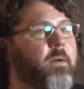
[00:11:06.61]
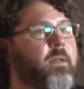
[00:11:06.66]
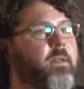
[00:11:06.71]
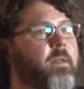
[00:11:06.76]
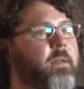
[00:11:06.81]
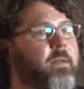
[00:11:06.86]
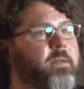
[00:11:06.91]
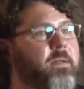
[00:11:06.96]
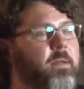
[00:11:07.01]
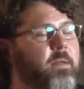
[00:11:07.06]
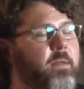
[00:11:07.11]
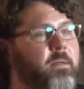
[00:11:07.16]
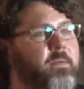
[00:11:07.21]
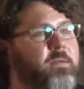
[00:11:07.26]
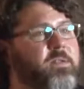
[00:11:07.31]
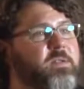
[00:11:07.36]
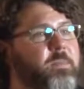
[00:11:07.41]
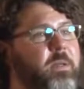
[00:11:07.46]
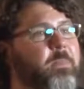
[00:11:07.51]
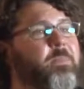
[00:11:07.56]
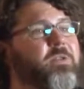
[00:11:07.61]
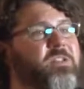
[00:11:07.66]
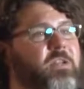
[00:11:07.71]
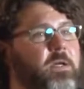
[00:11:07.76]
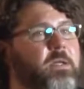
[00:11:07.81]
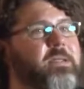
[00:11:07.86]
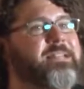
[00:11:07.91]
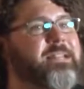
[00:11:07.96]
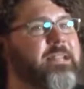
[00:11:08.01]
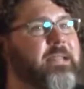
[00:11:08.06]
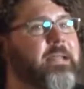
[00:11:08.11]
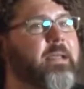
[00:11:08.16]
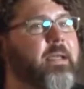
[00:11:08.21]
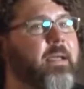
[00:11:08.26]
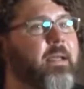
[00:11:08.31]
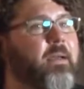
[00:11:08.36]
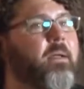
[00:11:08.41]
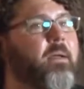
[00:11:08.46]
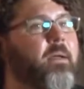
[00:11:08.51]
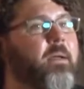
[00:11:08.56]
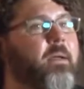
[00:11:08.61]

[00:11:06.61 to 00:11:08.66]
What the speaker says: I think and people start seeing it.